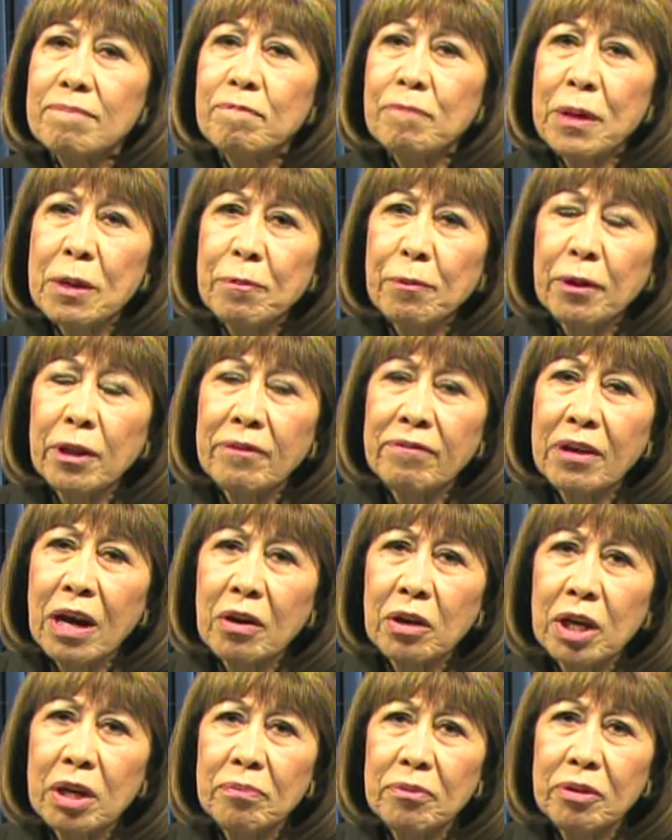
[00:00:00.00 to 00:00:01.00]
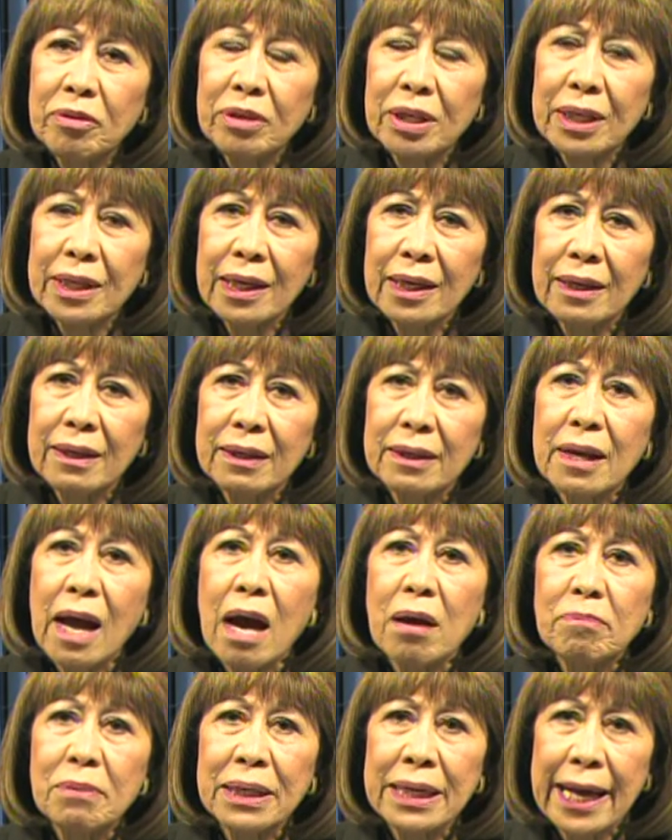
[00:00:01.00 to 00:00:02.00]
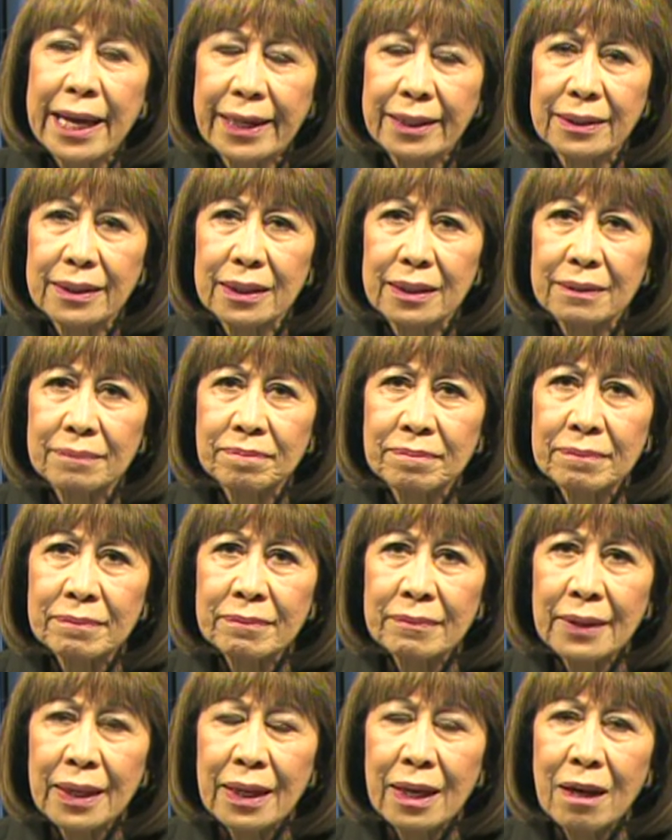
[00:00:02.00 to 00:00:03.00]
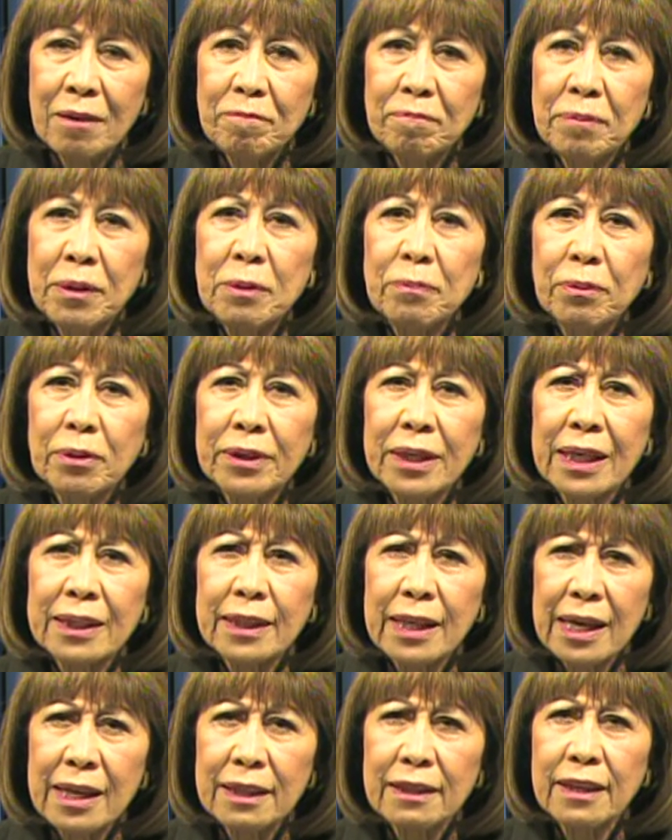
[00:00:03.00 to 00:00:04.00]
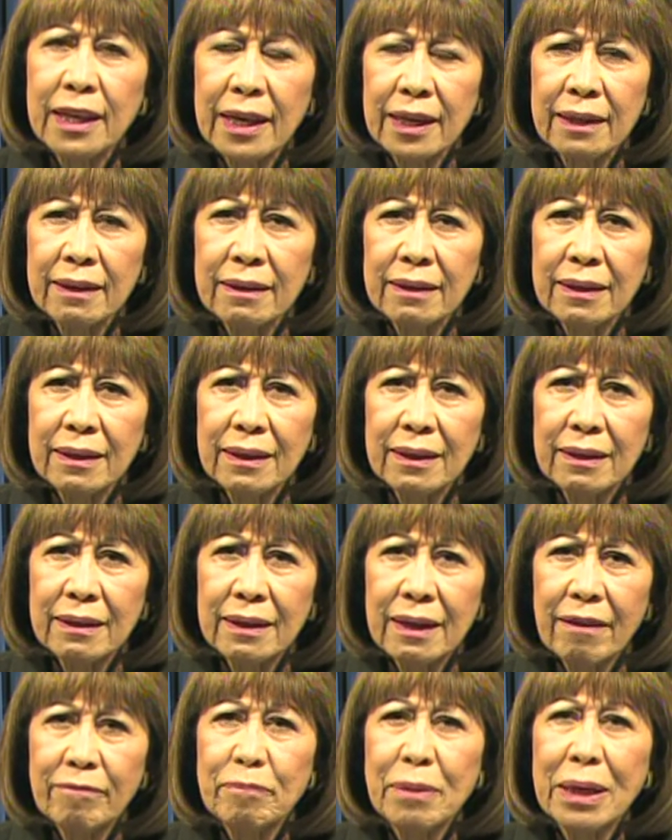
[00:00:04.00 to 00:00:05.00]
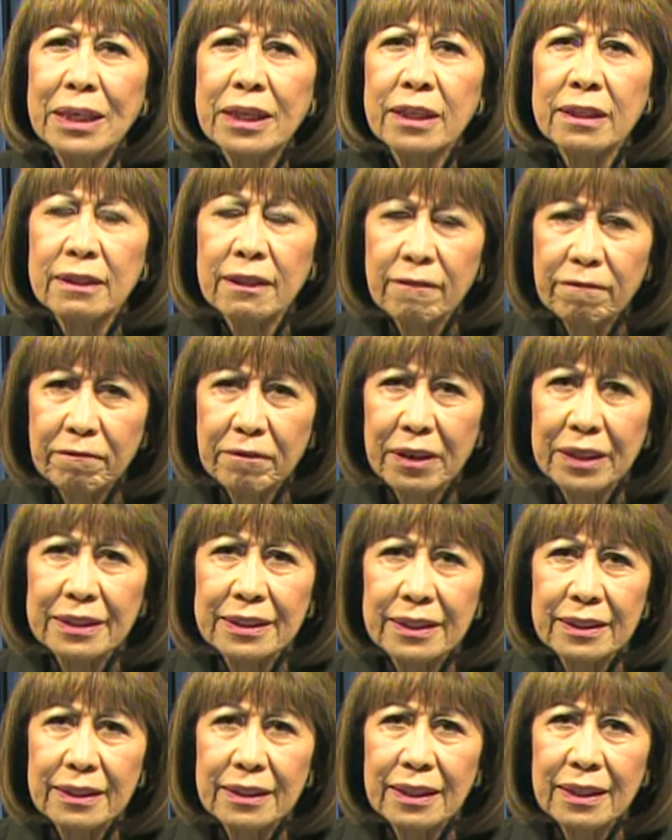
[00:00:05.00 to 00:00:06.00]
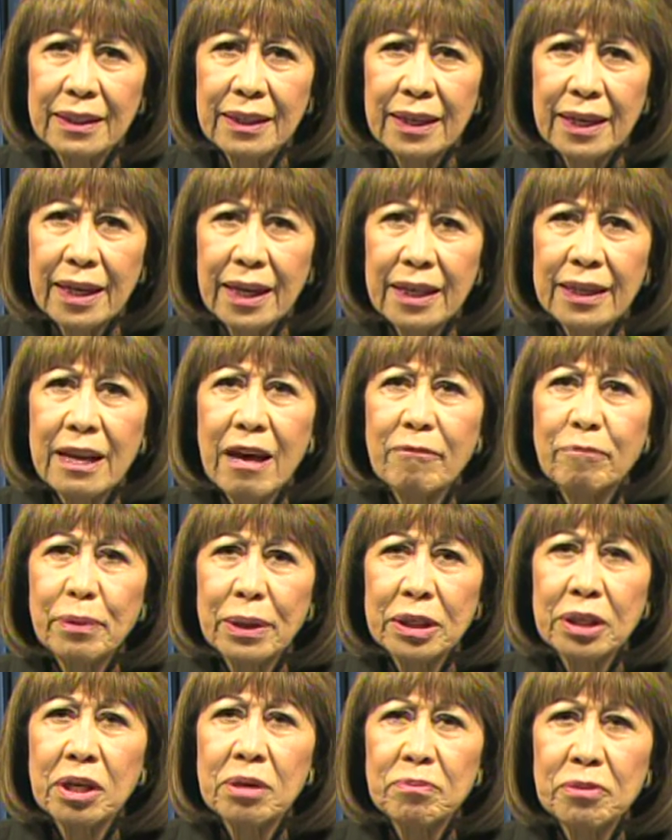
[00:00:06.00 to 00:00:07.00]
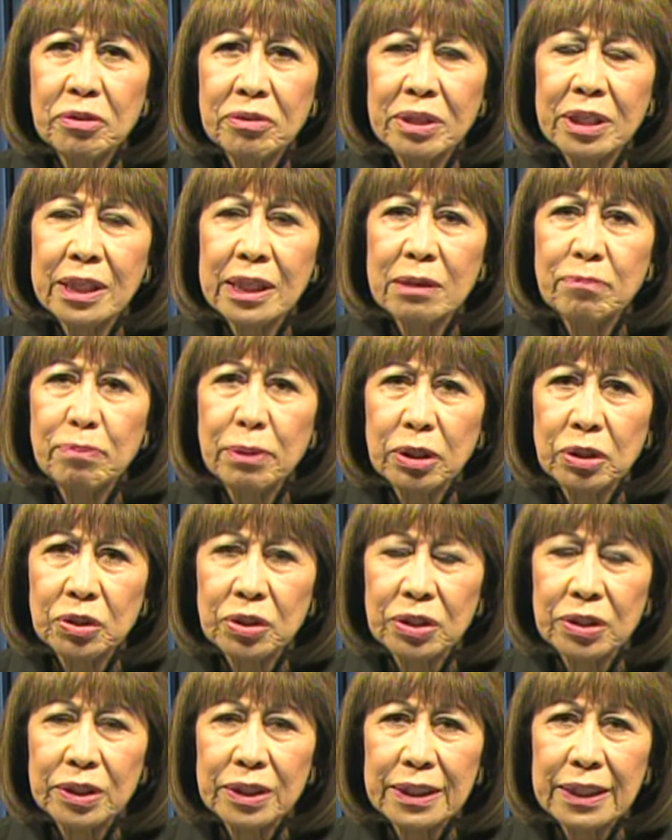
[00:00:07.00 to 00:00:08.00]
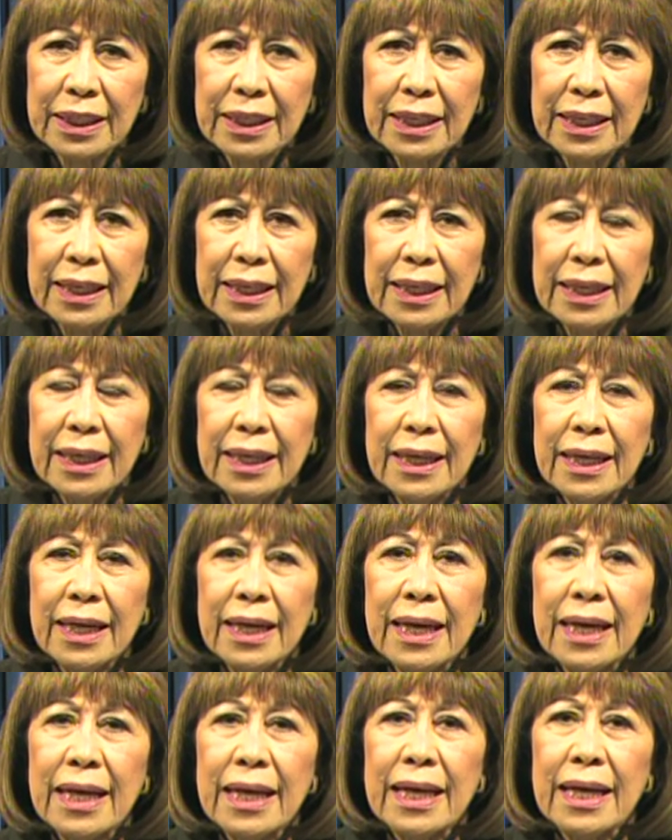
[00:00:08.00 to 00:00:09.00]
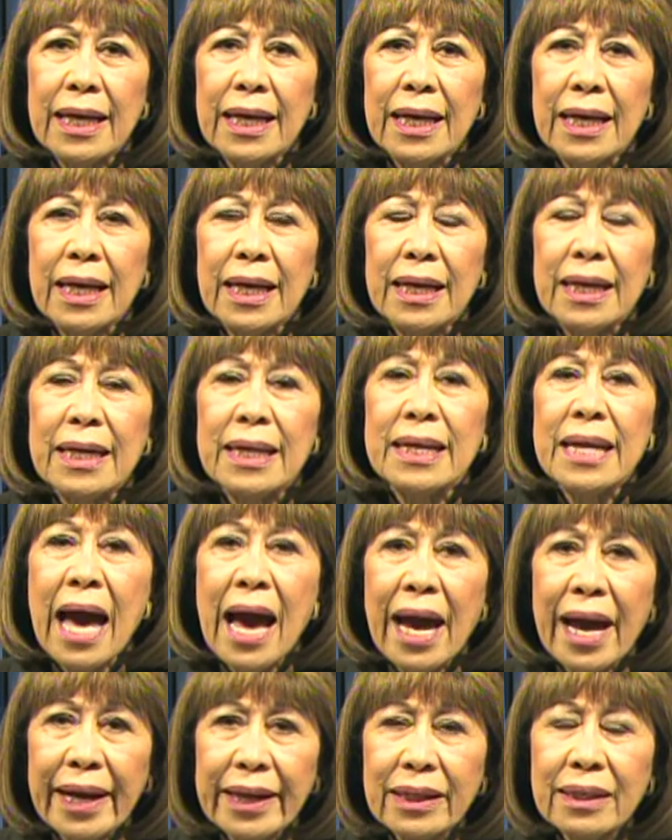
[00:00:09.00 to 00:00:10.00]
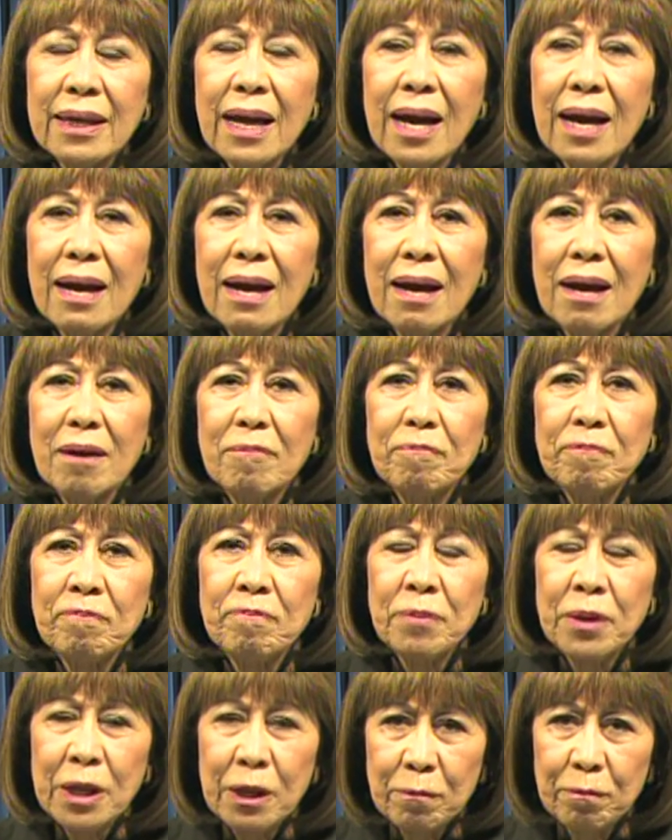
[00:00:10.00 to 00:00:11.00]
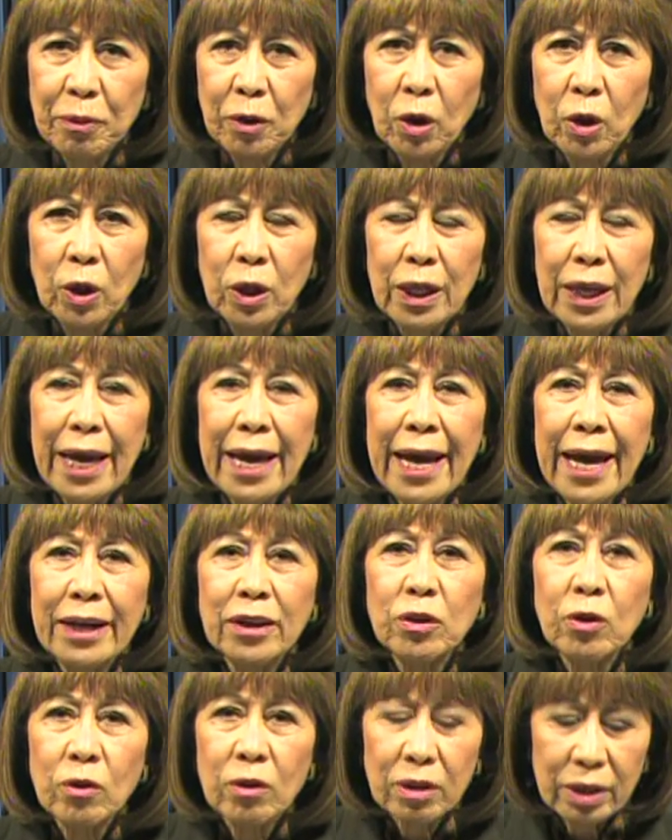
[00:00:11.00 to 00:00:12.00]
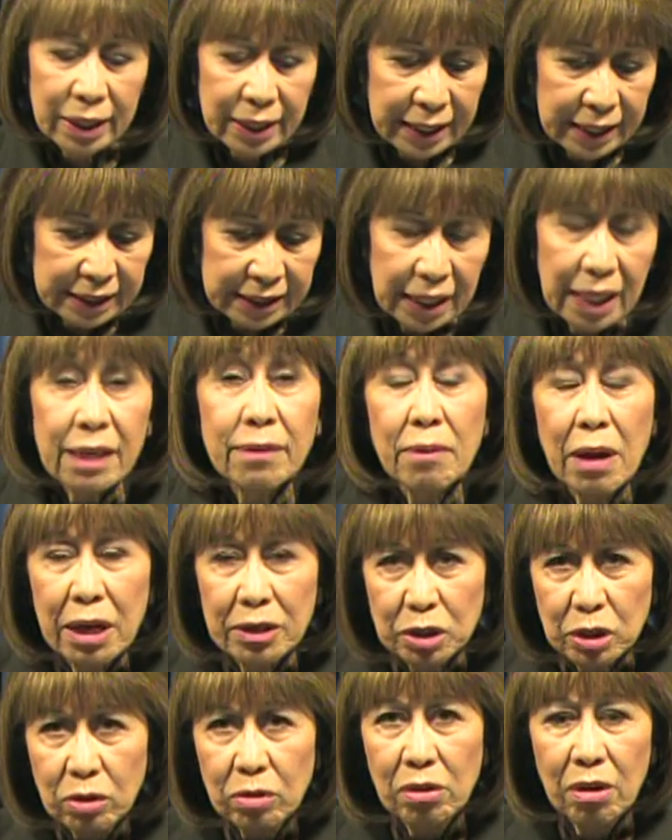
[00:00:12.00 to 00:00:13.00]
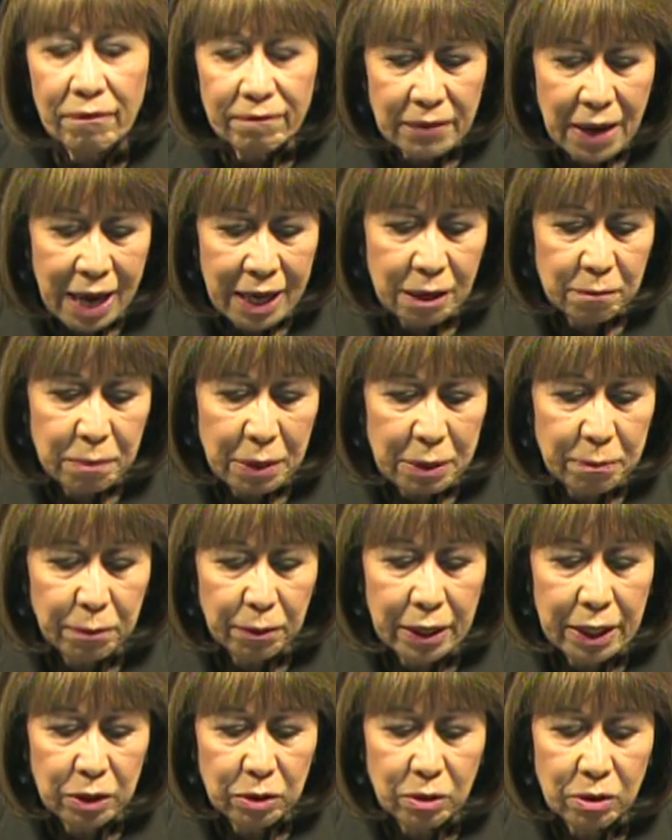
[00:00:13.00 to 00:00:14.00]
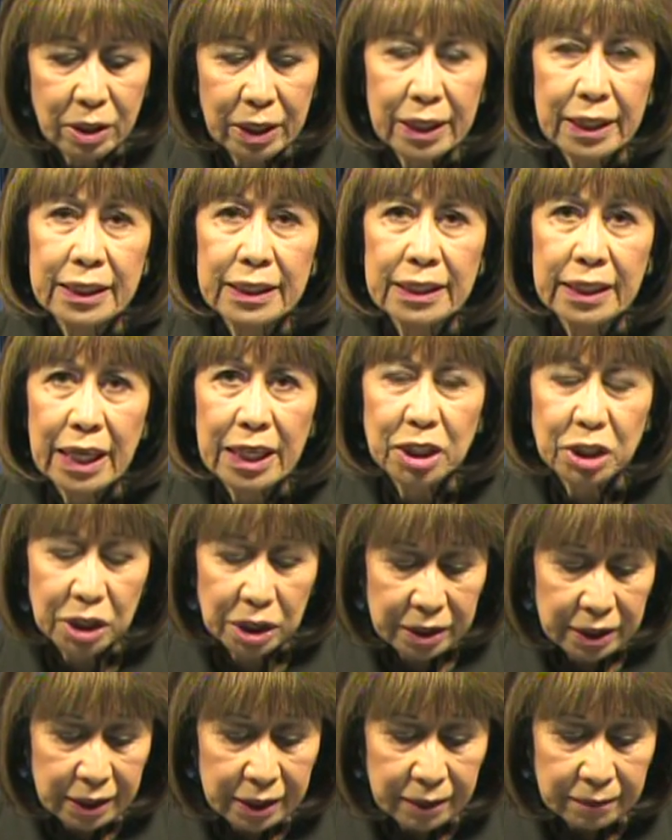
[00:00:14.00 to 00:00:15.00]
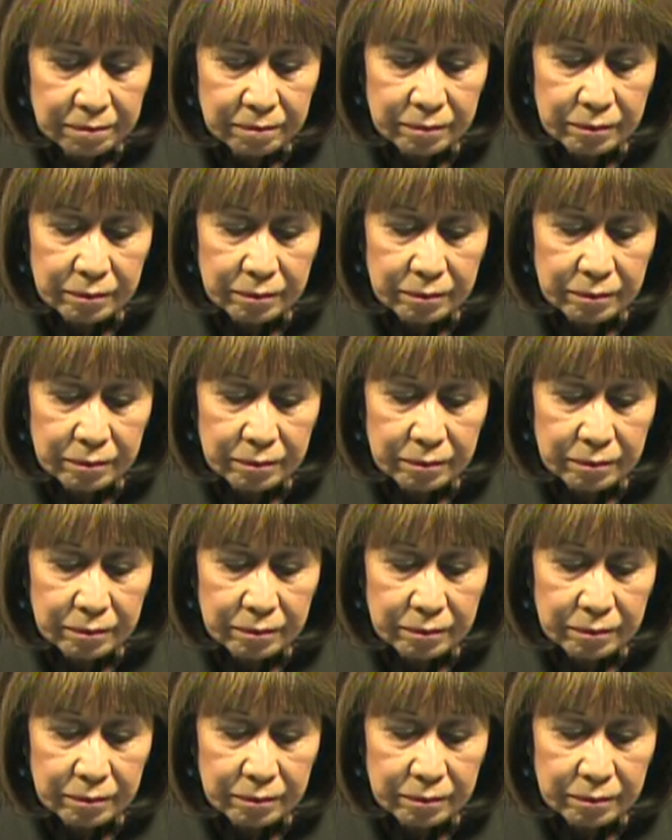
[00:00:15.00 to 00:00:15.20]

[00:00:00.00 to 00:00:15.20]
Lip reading: people of our community nominate people that they think have made a difference and have been community builders. 9 people and a total of 9 people and organizations